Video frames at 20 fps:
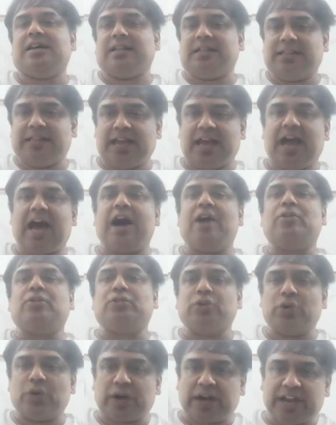they
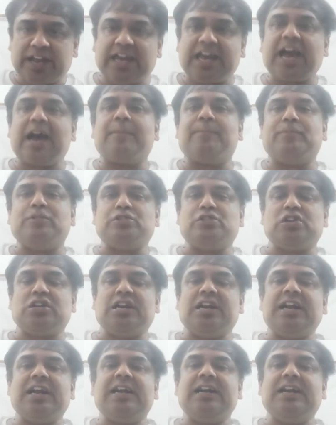have to
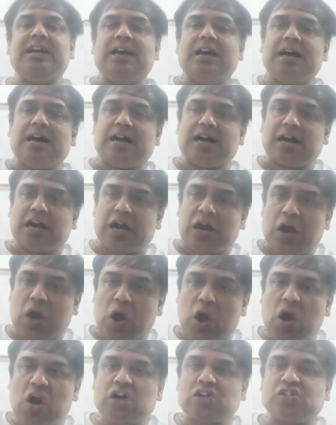recapitulate
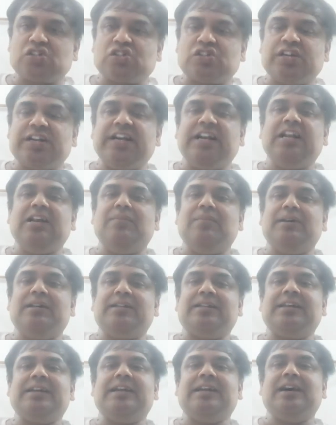Gauss-Seidel
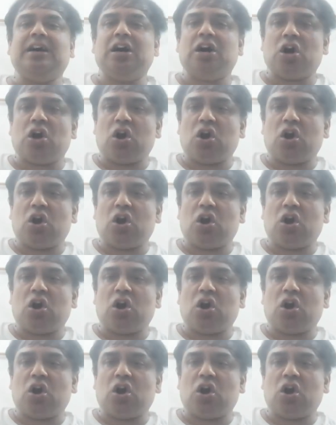method,